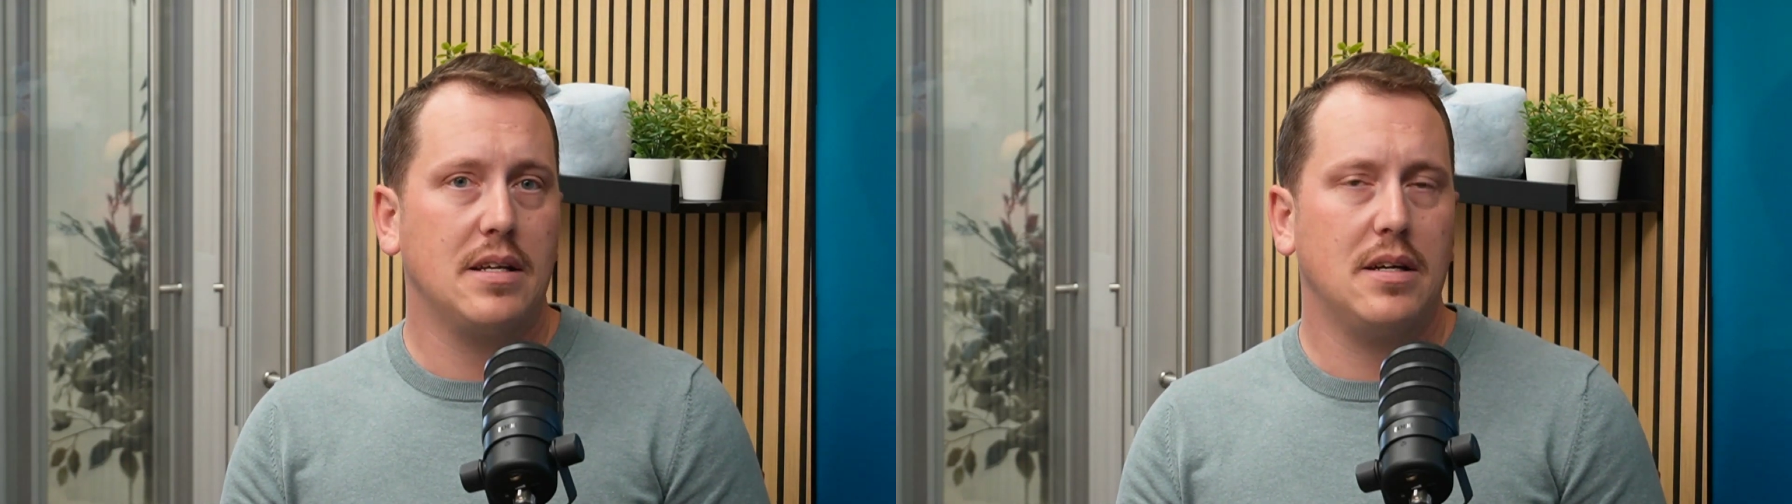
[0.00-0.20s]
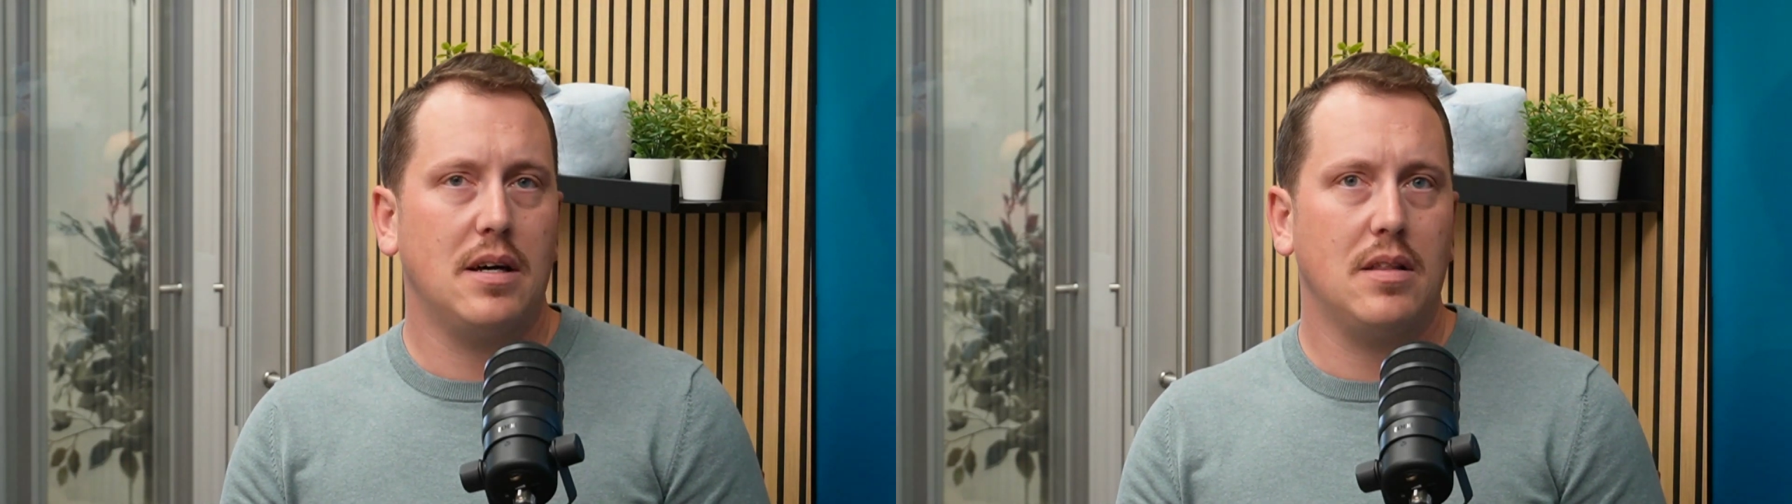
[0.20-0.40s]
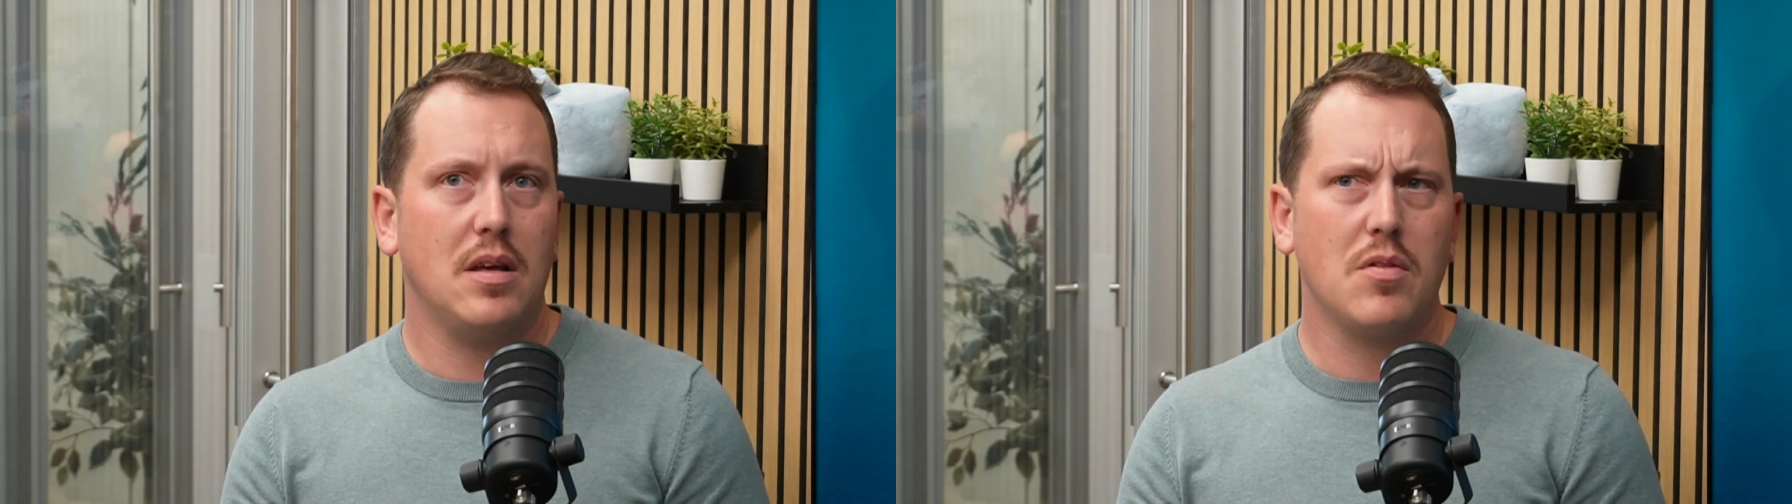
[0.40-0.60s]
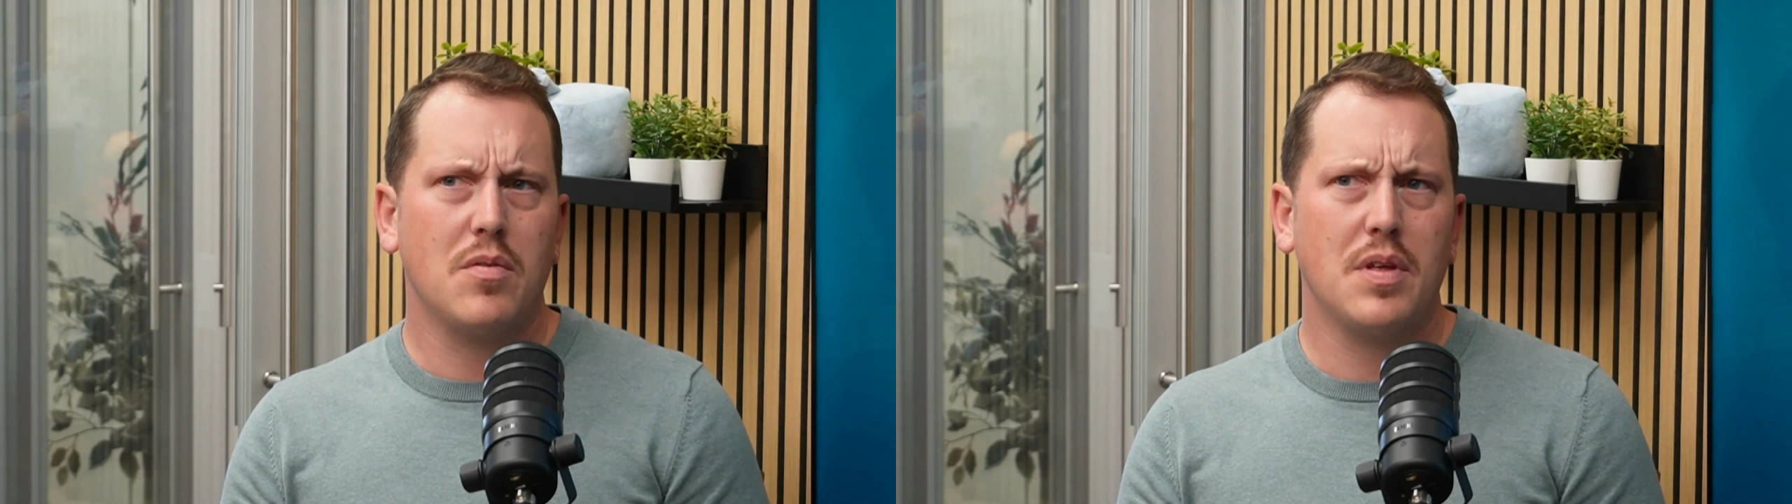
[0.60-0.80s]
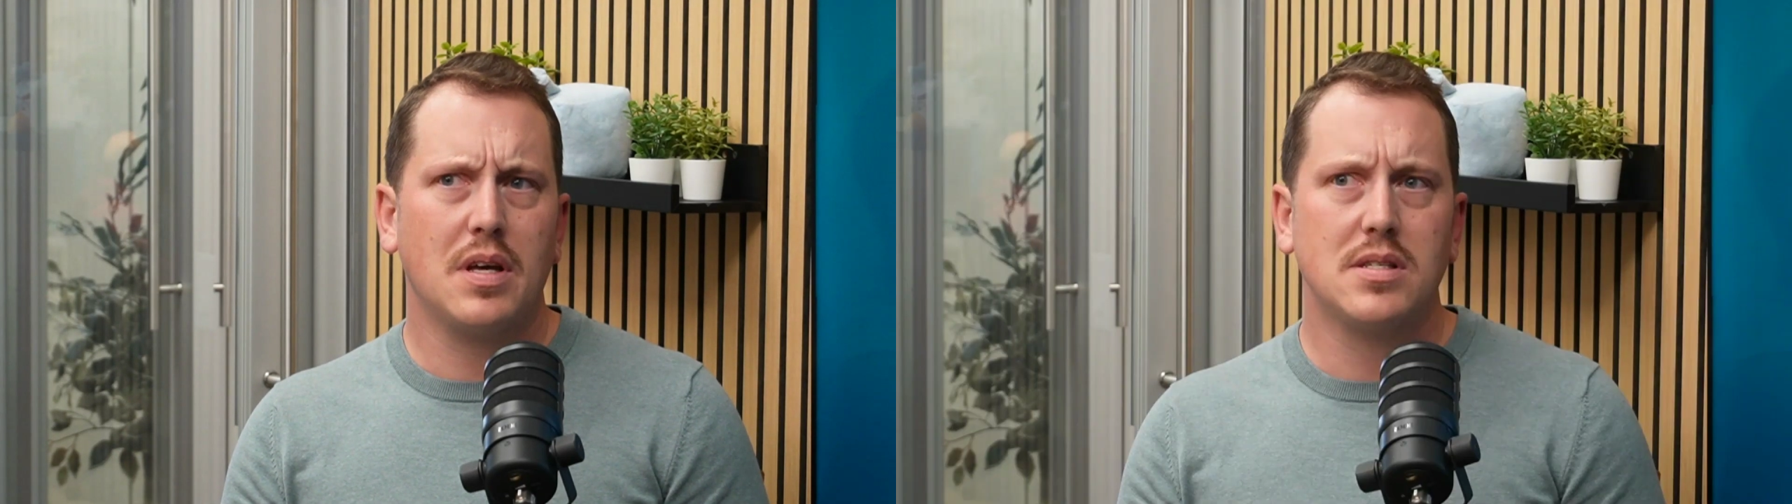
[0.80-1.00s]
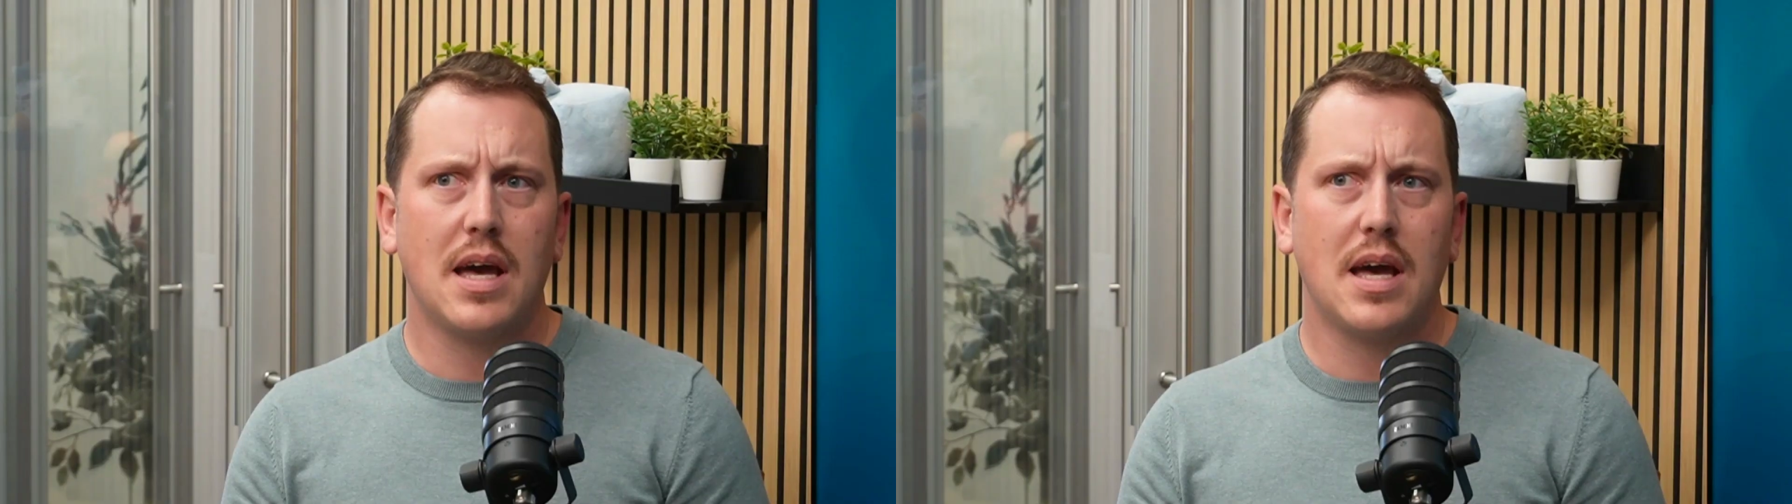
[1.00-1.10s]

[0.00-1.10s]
The other thing is a